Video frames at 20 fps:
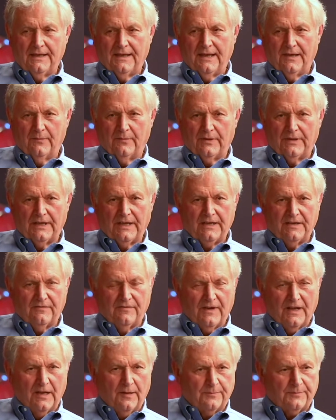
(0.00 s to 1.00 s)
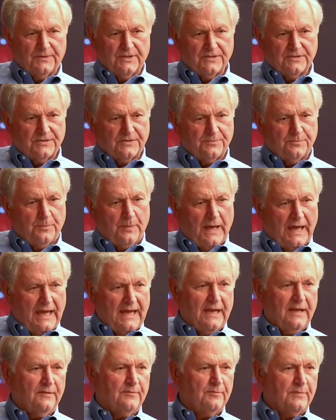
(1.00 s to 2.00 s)
And when they developed this
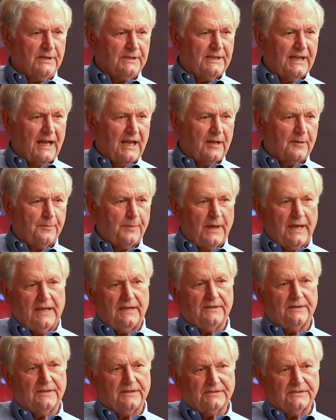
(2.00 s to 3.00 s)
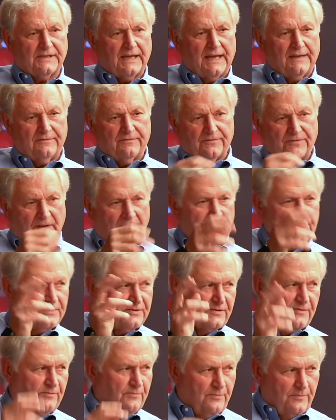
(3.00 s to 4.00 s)
paint, metallic paint that's got flakes,
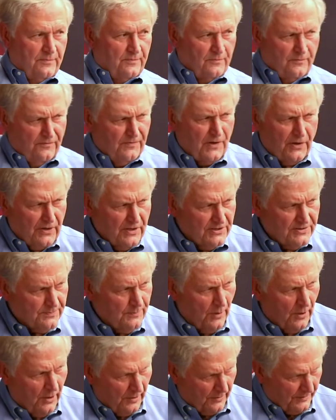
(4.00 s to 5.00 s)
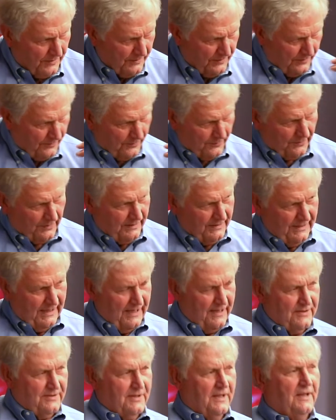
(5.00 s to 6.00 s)
and very small in the early
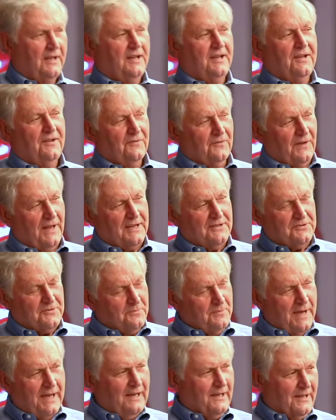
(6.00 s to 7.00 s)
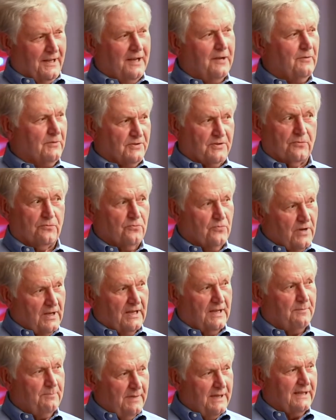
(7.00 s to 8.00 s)
days, flakes of metal, and it was a
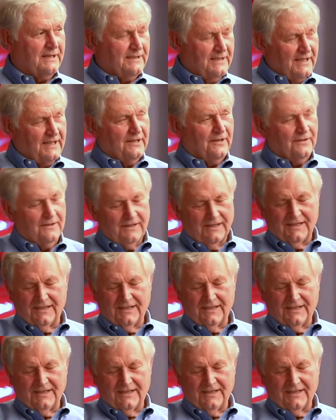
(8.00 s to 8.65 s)
really big deal.